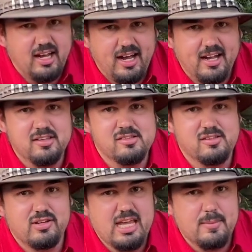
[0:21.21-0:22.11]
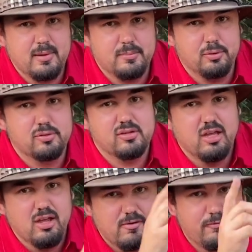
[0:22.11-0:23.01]
tons of camping books
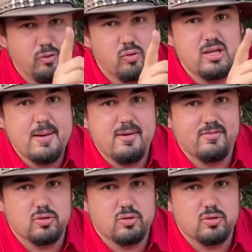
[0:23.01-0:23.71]
for camp oven